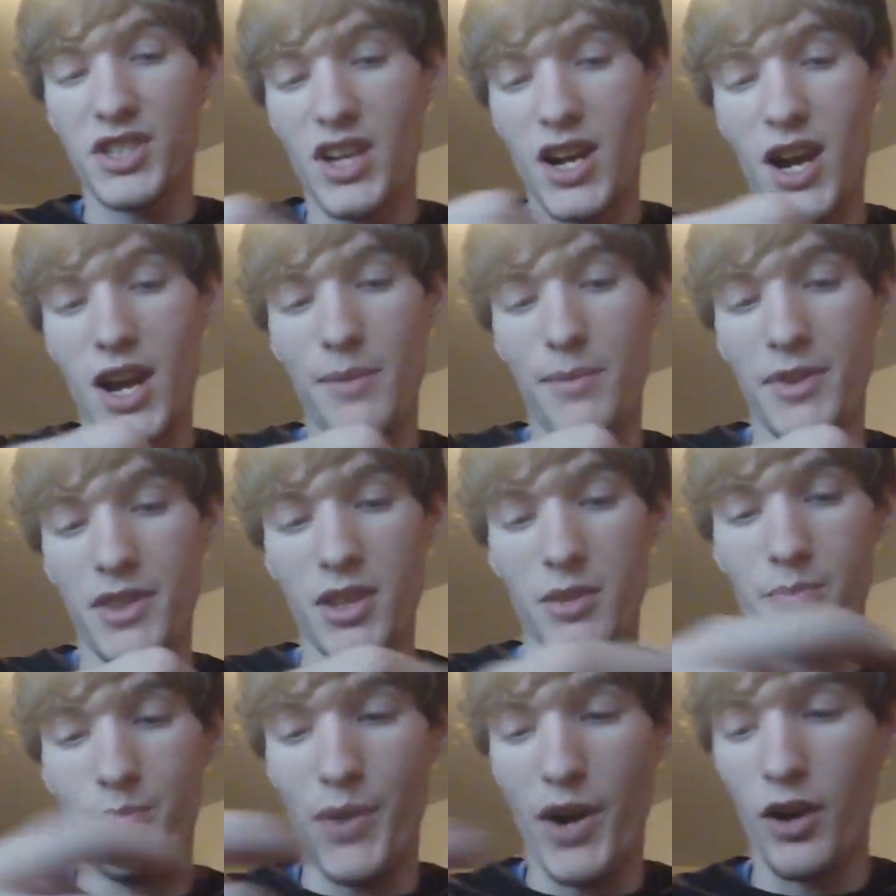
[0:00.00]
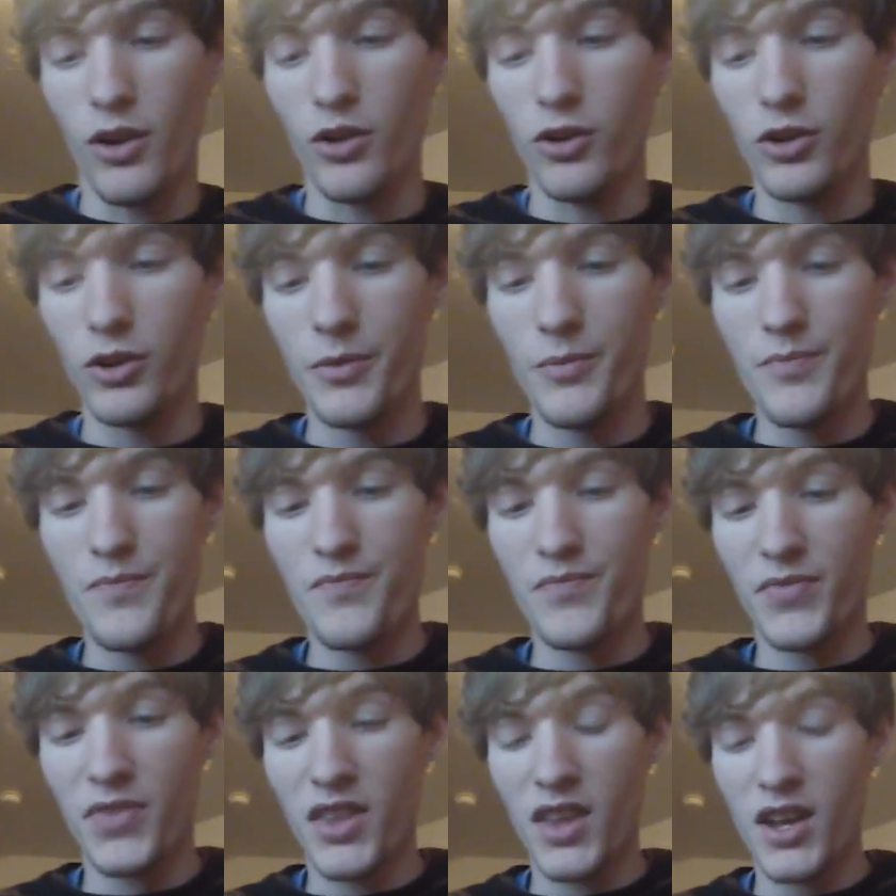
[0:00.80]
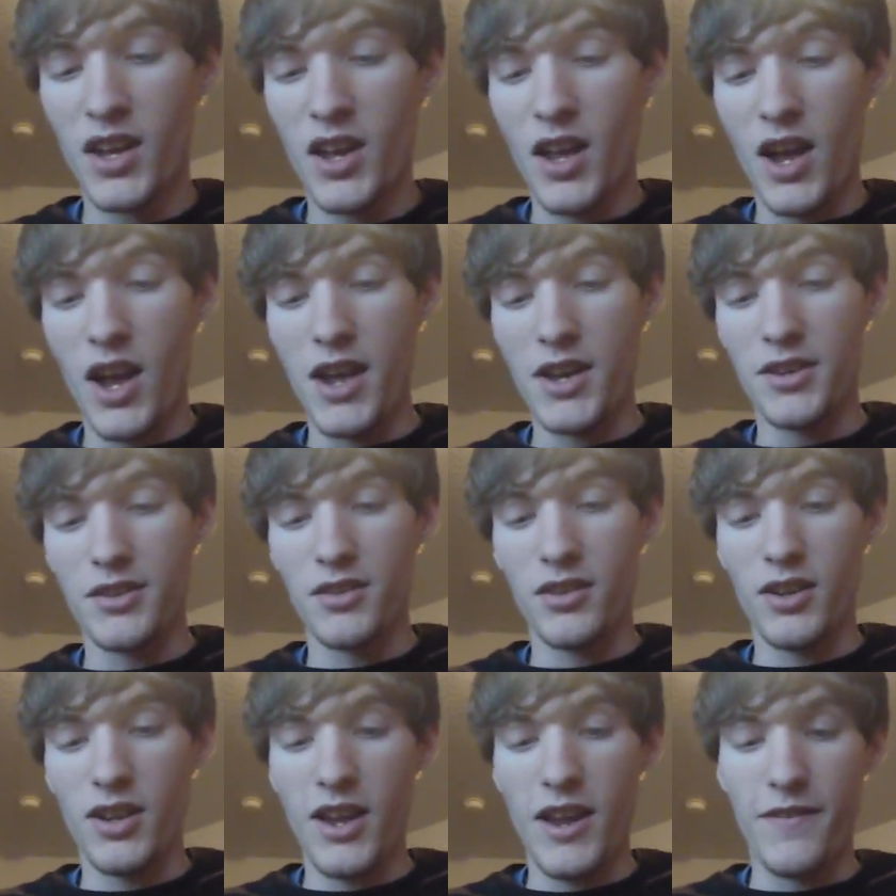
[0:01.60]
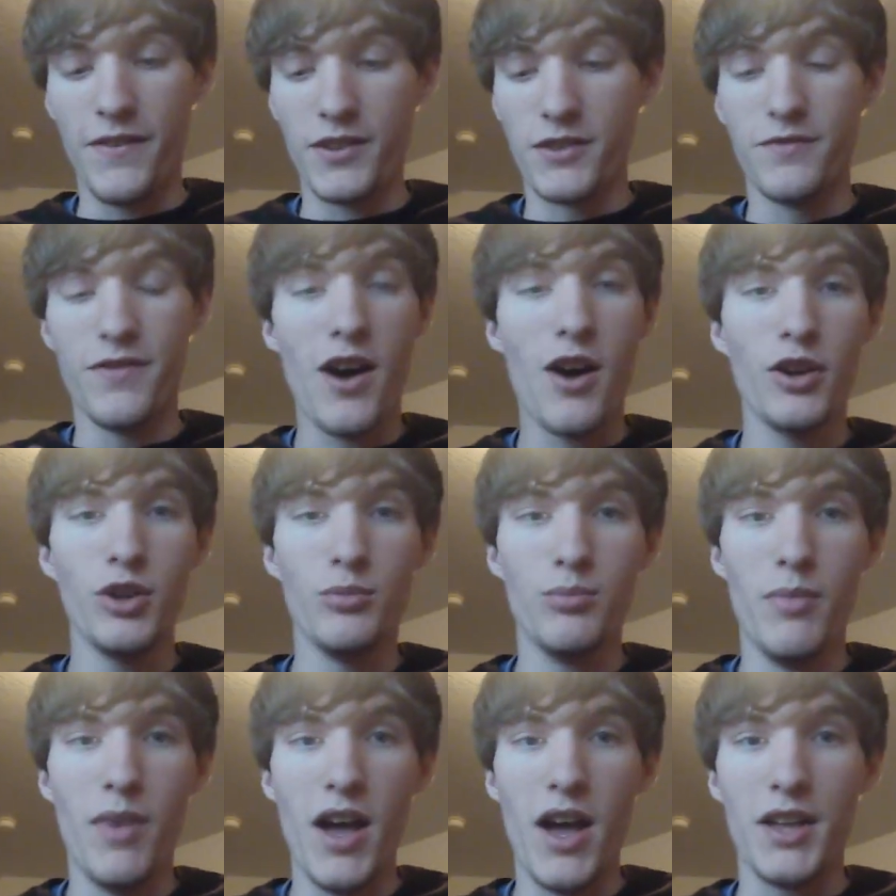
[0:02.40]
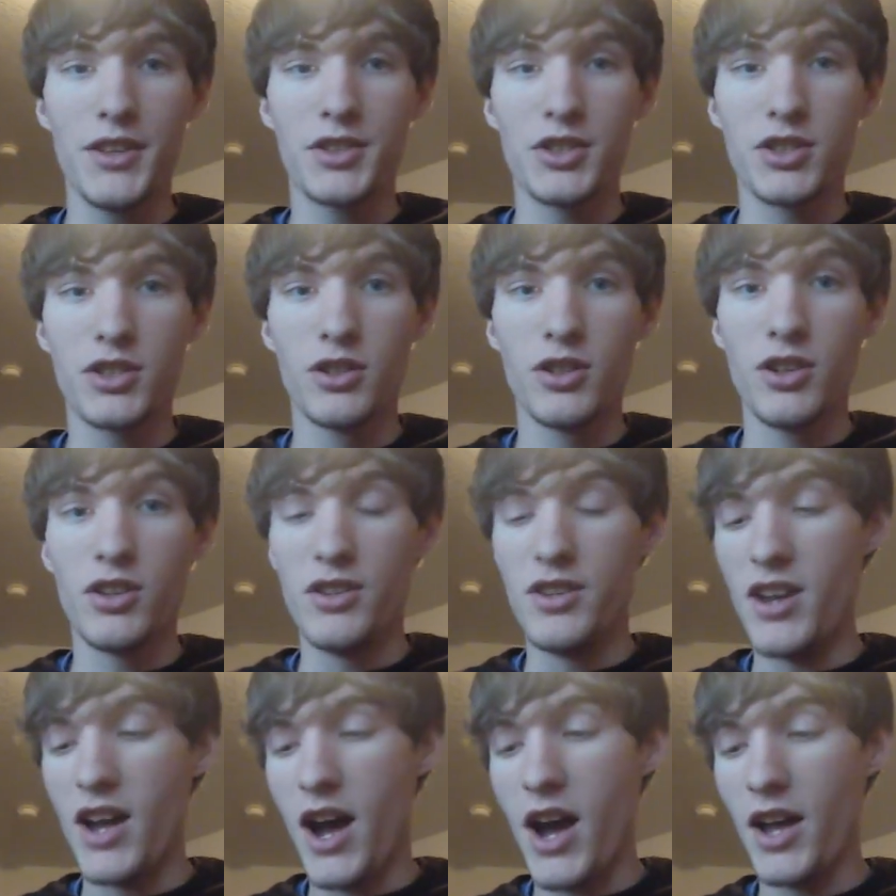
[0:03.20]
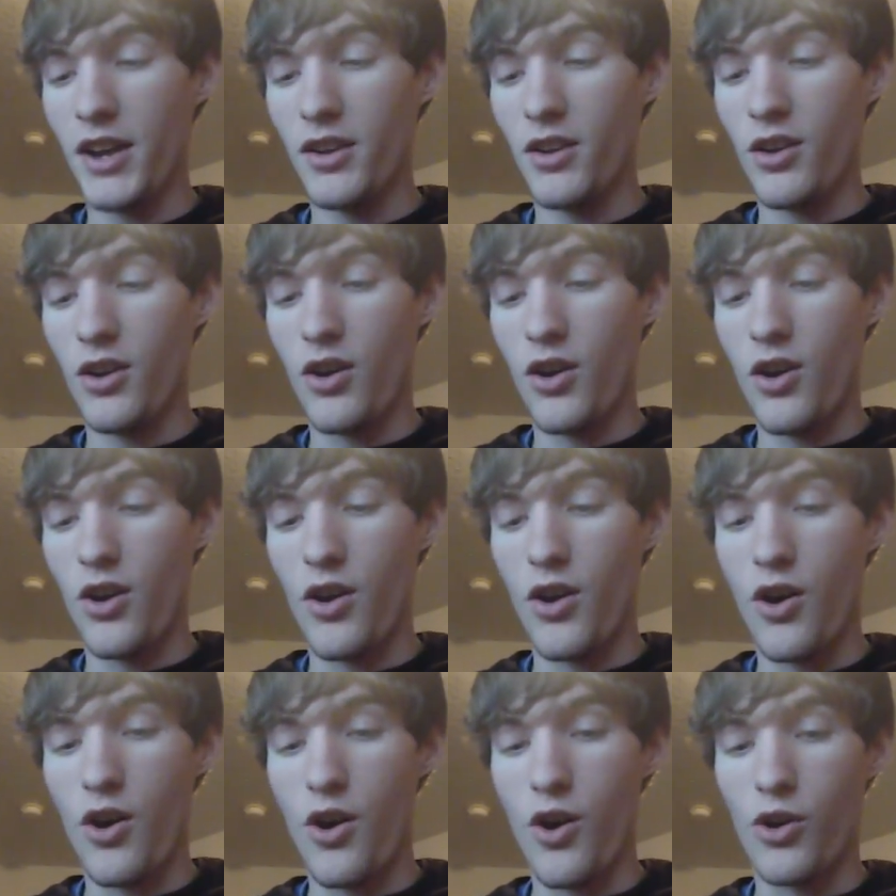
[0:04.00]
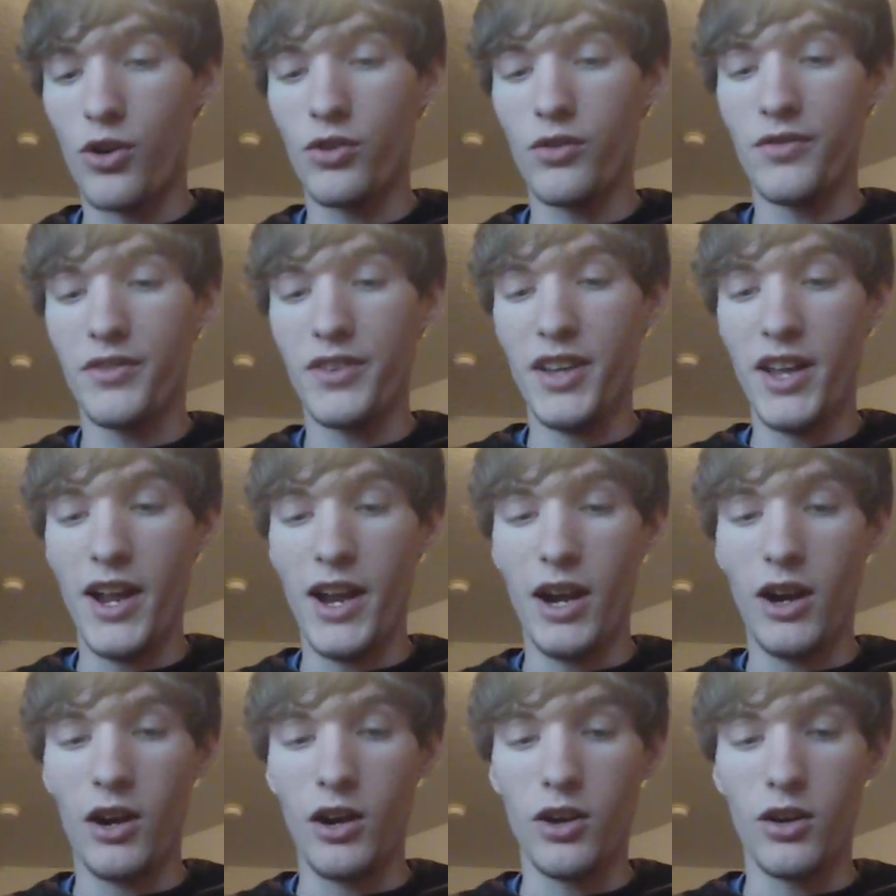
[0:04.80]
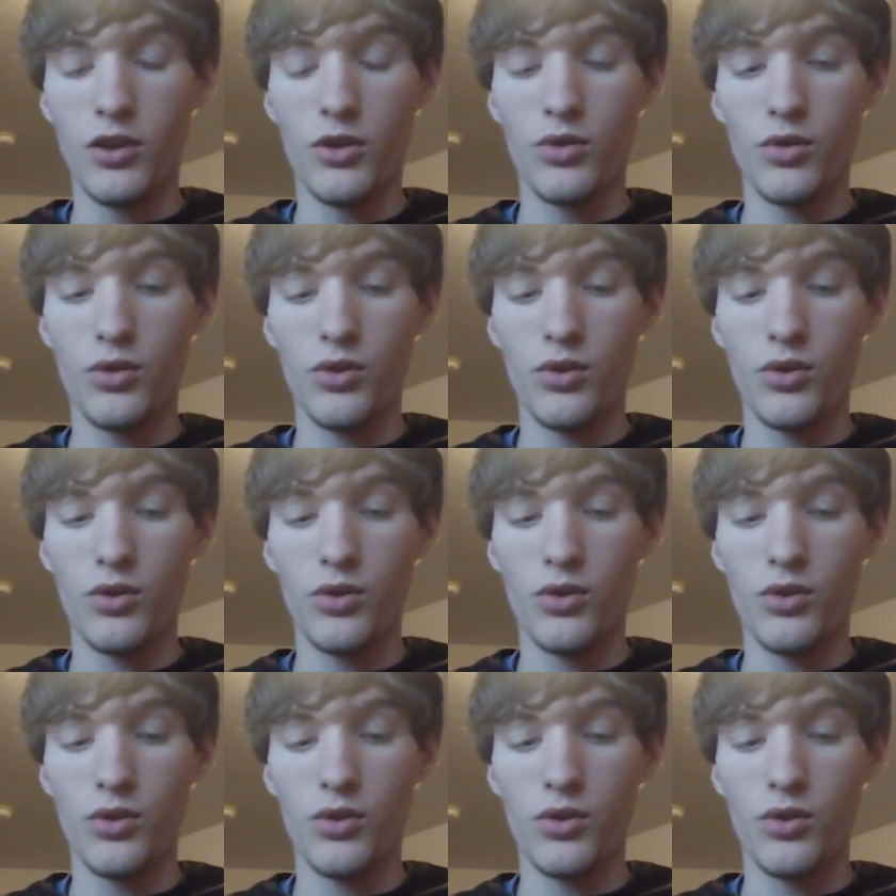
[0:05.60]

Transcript: time in the barrel, and if it's volume matched, not all of the air